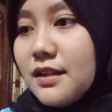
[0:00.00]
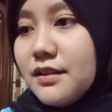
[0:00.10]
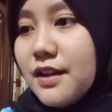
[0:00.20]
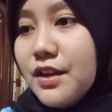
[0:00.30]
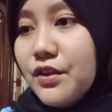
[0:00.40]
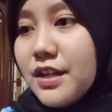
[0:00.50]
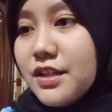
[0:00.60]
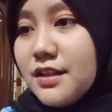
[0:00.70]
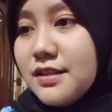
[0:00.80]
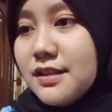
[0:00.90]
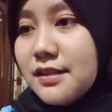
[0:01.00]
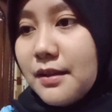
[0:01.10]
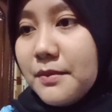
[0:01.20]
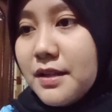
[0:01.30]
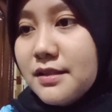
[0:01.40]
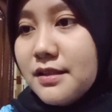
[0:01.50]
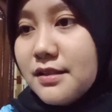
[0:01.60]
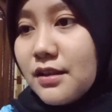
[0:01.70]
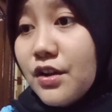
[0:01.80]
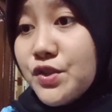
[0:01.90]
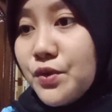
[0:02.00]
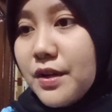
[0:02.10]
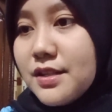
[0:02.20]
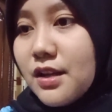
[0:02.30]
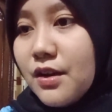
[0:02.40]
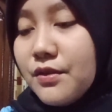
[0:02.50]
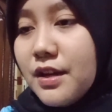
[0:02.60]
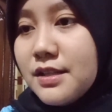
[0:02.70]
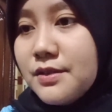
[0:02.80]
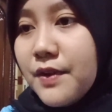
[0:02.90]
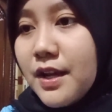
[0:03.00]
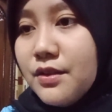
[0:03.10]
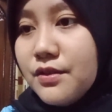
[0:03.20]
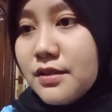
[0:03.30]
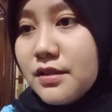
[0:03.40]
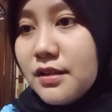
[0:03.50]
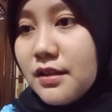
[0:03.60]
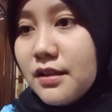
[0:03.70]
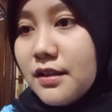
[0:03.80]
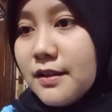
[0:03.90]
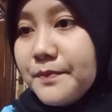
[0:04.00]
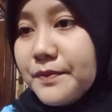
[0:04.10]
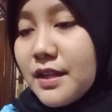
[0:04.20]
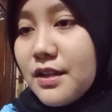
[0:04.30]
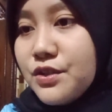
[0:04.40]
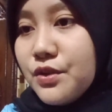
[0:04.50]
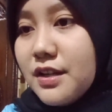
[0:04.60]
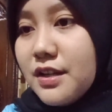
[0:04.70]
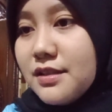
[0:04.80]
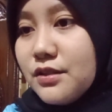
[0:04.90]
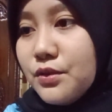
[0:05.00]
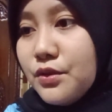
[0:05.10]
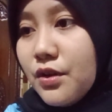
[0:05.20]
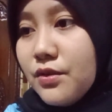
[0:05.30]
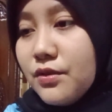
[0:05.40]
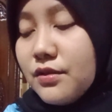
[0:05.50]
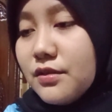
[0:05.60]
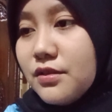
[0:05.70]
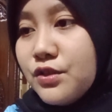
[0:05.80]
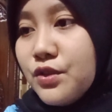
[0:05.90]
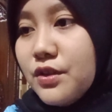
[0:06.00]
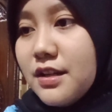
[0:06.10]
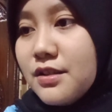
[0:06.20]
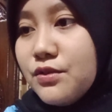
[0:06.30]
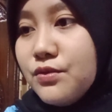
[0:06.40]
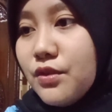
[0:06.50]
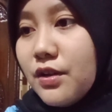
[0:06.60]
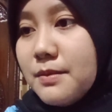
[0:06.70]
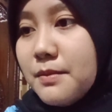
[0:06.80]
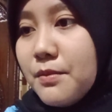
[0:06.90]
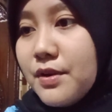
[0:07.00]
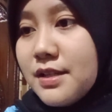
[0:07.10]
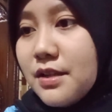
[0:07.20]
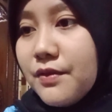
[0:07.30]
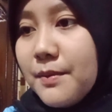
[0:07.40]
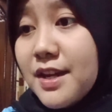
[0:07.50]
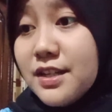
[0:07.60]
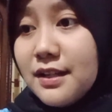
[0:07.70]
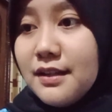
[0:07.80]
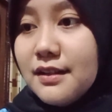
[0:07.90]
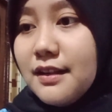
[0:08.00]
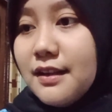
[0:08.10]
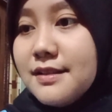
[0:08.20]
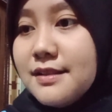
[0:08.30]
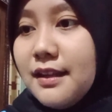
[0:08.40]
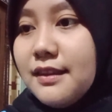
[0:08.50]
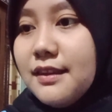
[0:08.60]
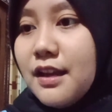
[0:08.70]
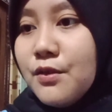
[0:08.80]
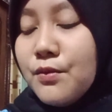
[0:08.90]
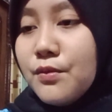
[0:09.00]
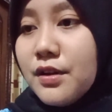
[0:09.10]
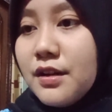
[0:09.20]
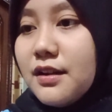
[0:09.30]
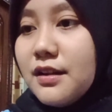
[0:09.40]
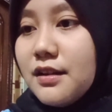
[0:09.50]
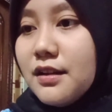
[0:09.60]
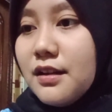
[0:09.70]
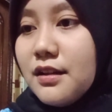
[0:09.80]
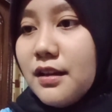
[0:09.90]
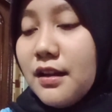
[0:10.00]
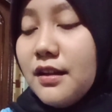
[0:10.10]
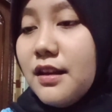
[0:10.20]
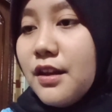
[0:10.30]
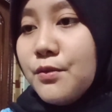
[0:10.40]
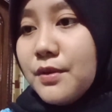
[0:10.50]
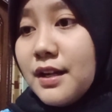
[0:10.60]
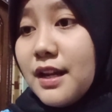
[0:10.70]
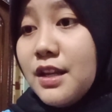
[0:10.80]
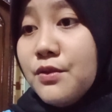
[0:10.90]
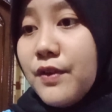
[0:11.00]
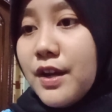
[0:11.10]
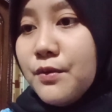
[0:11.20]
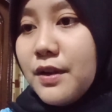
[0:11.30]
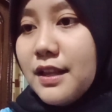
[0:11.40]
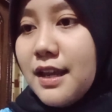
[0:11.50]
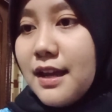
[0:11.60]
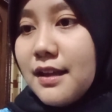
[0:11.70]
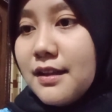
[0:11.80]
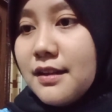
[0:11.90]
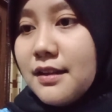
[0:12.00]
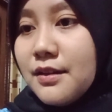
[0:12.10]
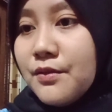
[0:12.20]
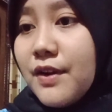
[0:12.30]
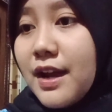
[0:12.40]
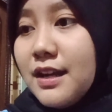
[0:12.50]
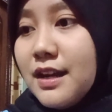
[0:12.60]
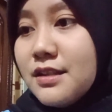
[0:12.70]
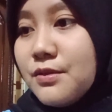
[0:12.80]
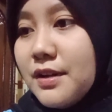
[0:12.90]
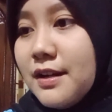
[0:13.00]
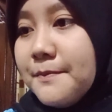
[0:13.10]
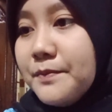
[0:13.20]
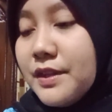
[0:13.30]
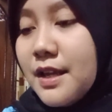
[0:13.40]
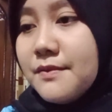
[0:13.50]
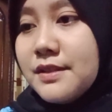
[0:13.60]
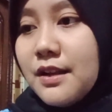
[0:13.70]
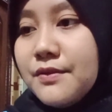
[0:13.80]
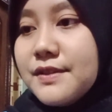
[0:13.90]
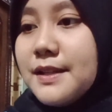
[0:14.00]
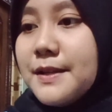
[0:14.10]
The educational system is this country saw these values. Students do not memorize information. Instead, they work individually and find answer themselves.